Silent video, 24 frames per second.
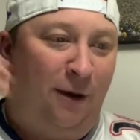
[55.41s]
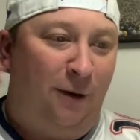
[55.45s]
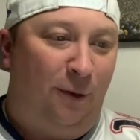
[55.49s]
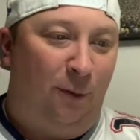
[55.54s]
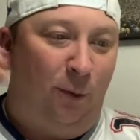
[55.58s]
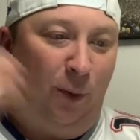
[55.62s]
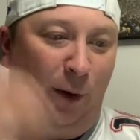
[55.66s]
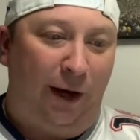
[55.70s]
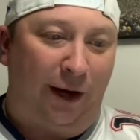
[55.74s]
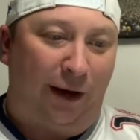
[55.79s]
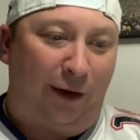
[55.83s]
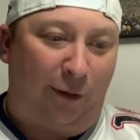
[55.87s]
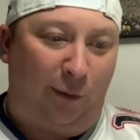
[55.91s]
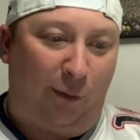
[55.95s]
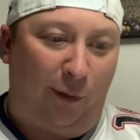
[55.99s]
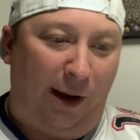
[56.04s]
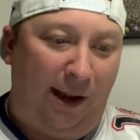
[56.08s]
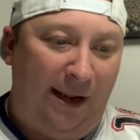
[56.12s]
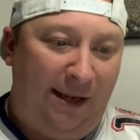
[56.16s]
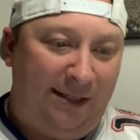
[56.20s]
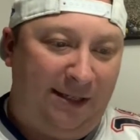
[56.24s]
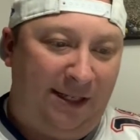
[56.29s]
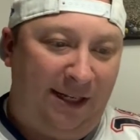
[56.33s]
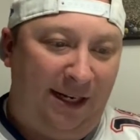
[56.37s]
What a
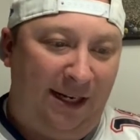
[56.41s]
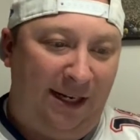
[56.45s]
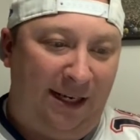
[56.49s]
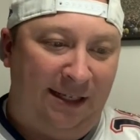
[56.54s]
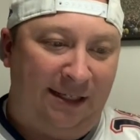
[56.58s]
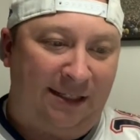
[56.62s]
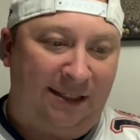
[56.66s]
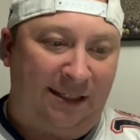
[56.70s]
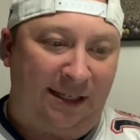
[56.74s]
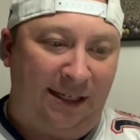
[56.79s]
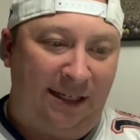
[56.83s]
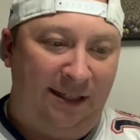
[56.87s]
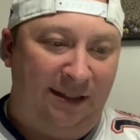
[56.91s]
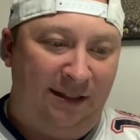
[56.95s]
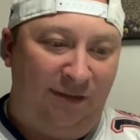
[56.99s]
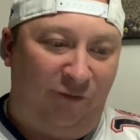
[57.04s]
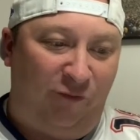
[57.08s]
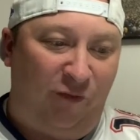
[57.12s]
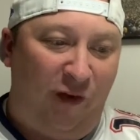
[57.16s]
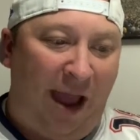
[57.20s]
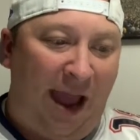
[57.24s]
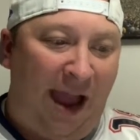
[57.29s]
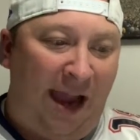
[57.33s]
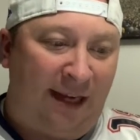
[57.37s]
craziness. In
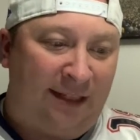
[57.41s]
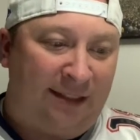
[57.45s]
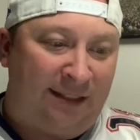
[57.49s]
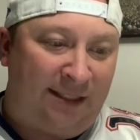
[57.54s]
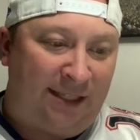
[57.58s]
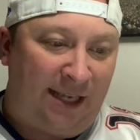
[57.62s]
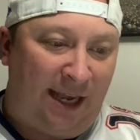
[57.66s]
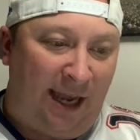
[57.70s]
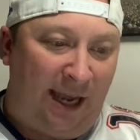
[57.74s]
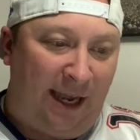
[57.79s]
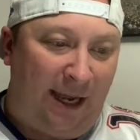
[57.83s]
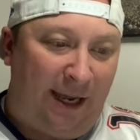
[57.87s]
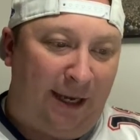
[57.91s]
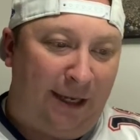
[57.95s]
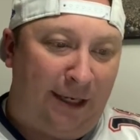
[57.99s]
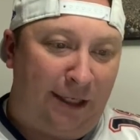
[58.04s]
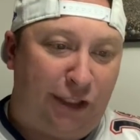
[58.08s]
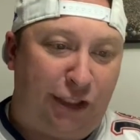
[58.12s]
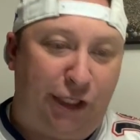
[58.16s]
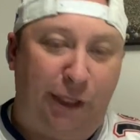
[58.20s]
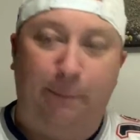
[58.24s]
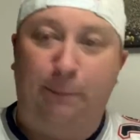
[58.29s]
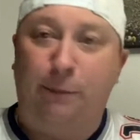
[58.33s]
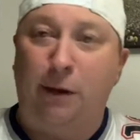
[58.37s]
fact,
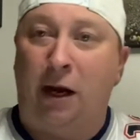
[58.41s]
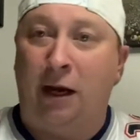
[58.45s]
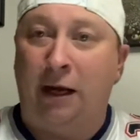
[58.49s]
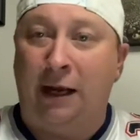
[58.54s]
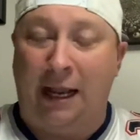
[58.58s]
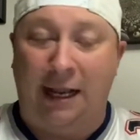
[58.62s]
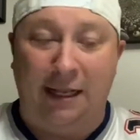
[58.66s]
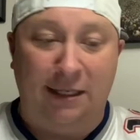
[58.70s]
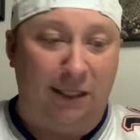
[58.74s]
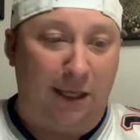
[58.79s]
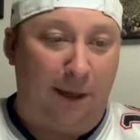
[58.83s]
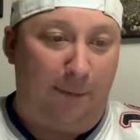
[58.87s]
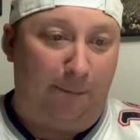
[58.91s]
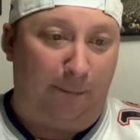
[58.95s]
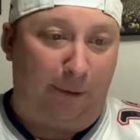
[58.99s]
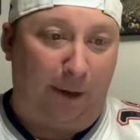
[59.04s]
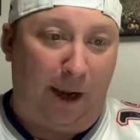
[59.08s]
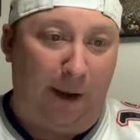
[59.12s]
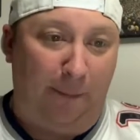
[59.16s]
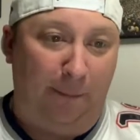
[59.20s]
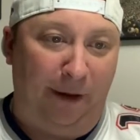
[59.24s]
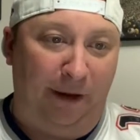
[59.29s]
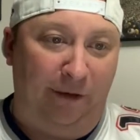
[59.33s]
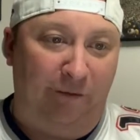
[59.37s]
Sheepdog ends up
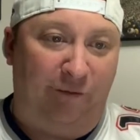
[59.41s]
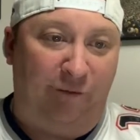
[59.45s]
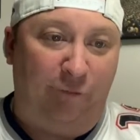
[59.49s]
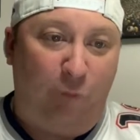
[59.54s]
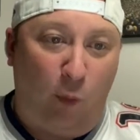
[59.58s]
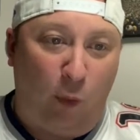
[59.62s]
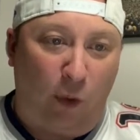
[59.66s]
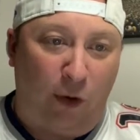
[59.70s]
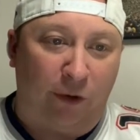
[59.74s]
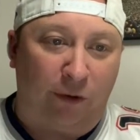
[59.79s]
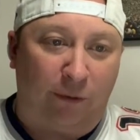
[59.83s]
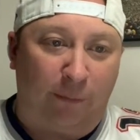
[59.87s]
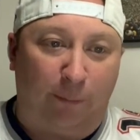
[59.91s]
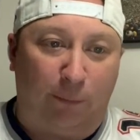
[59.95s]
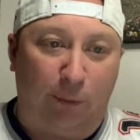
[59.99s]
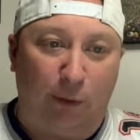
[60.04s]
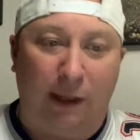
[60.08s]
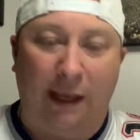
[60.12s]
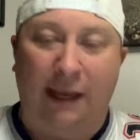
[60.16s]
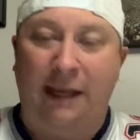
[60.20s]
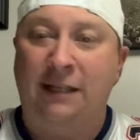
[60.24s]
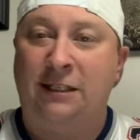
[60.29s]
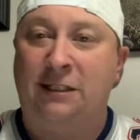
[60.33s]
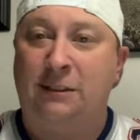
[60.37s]
coming 4th
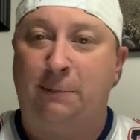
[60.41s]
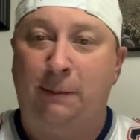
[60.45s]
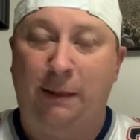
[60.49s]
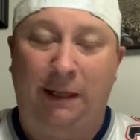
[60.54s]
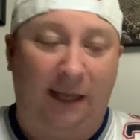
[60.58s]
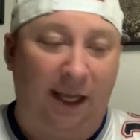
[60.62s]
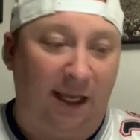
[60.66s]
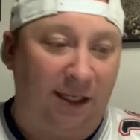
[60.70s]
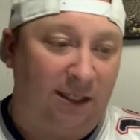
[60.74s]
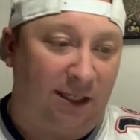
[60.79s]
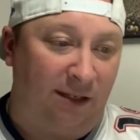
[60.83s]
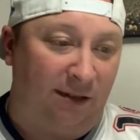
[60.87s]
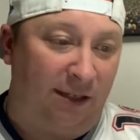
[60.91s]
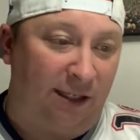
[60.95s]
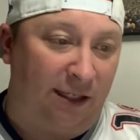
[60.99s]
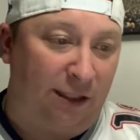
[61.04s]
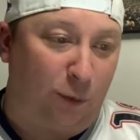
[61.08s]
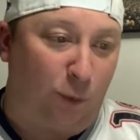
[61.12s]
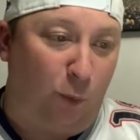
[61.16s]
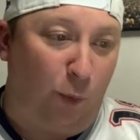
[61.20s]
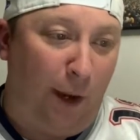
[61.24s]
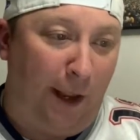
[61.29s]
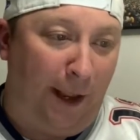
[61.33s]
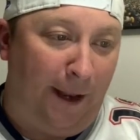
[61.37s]
place because of
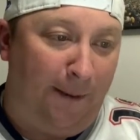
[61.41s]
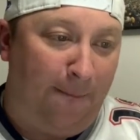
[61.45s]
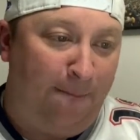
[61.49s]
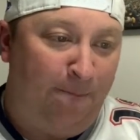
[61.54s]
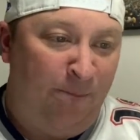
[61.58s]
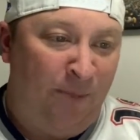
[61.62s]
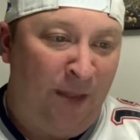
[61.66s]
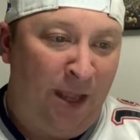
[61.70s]
this win.